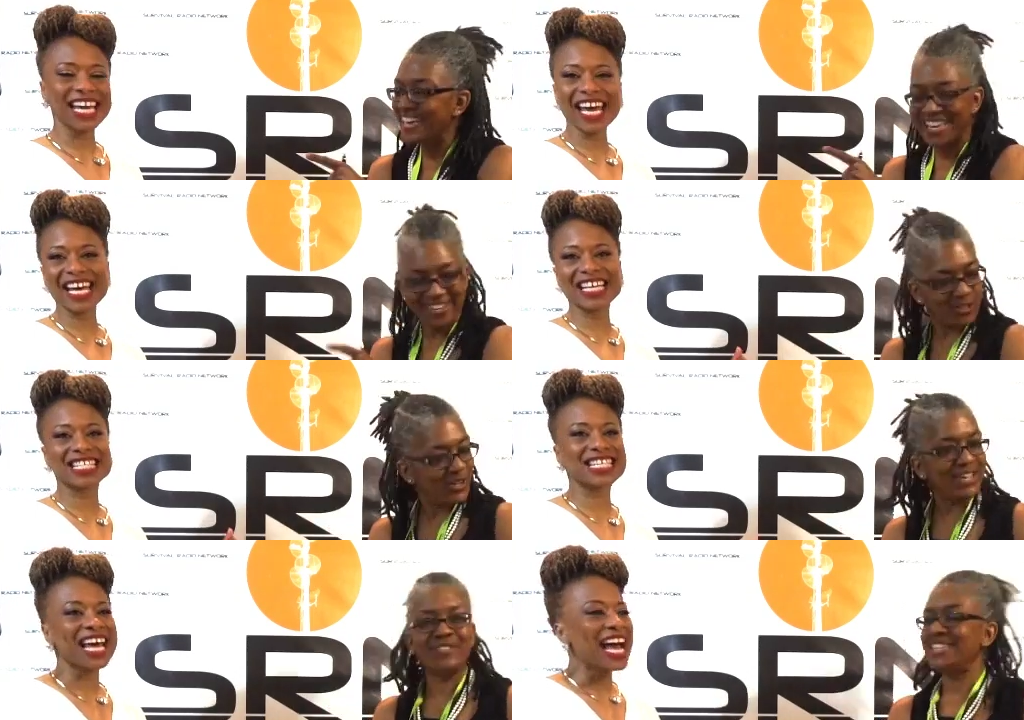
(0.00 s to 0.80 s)

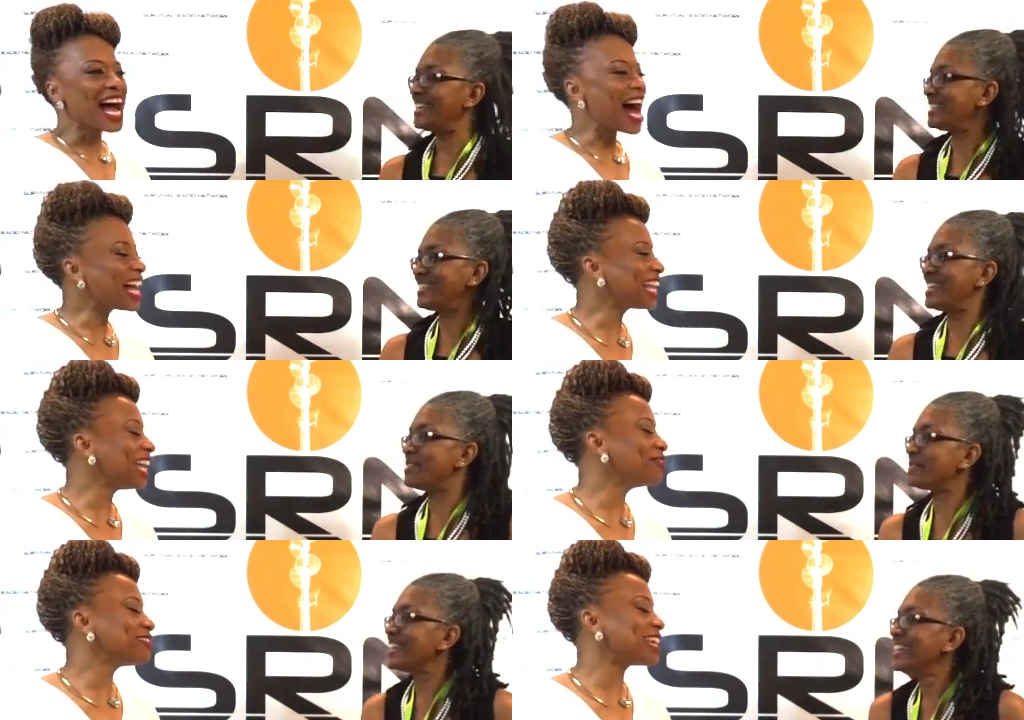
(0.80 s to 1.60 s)
Speaker 1: Yes, you gave 10 steps. I
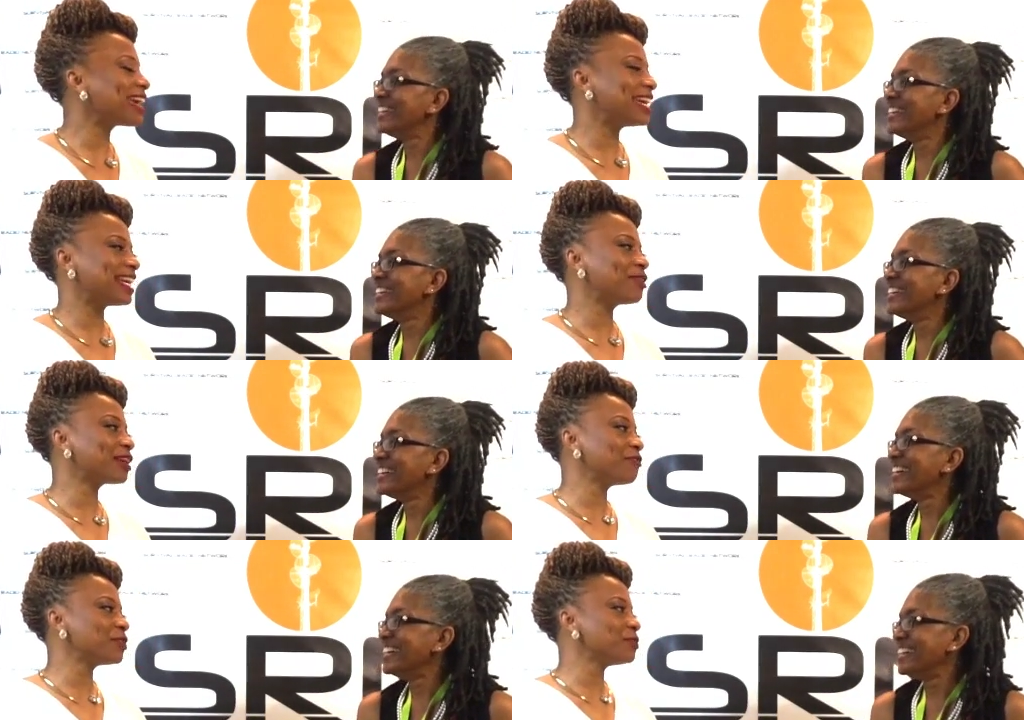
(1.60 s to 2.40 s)
gave 10.
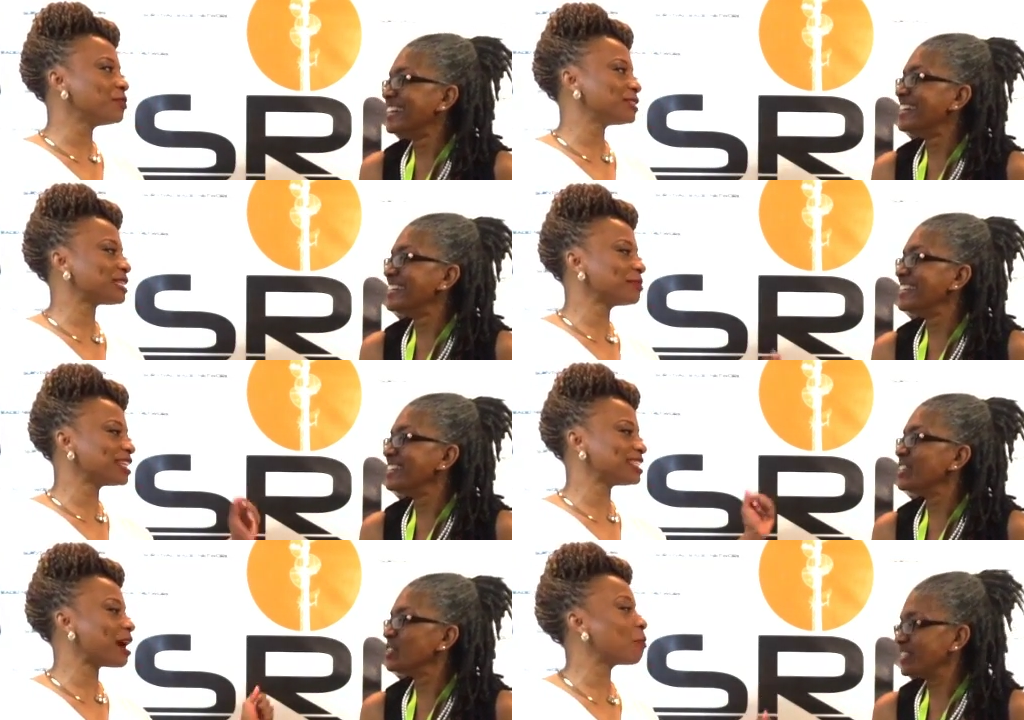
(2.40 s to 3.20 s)
I'll give you some
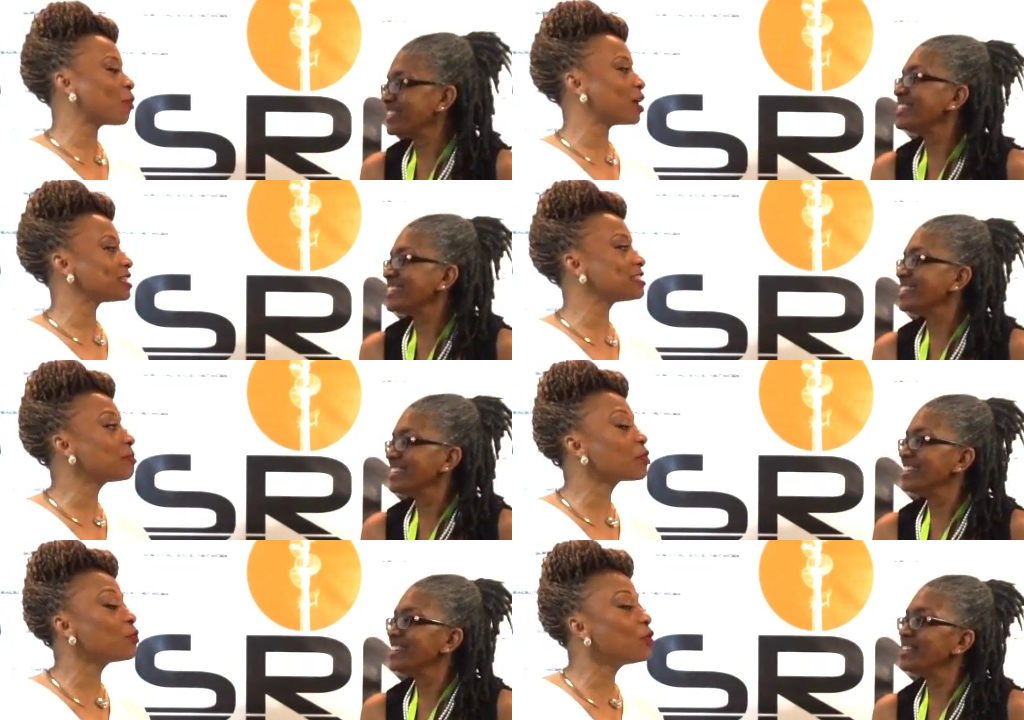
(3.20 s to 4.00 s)
of the top ones.
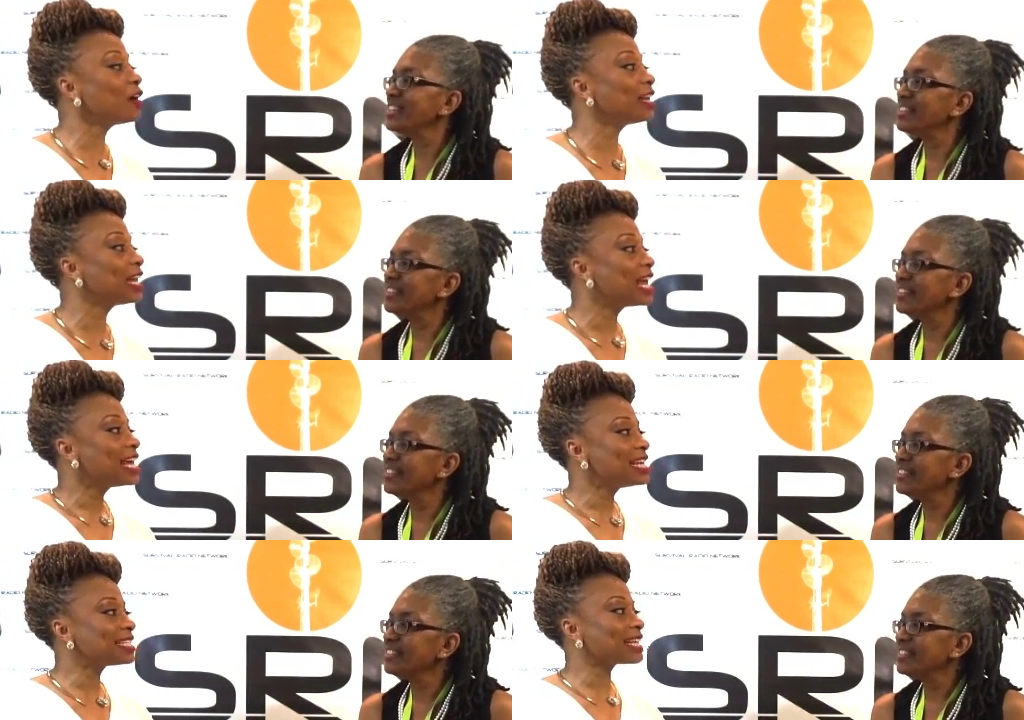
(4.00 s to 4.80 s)
Number one
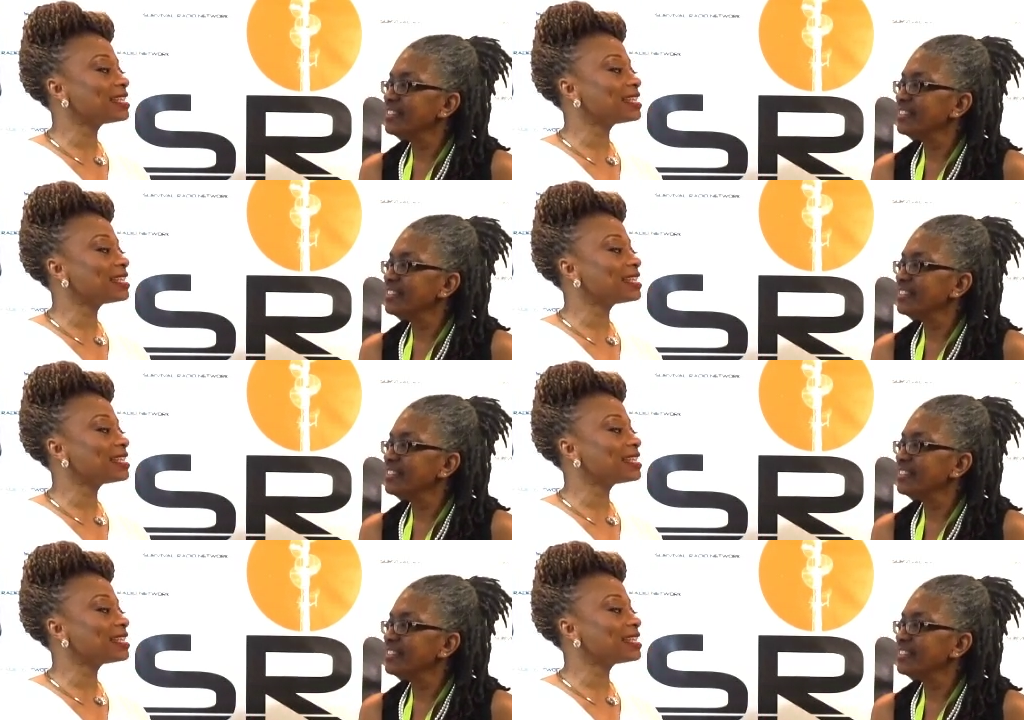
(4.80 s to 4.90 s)
is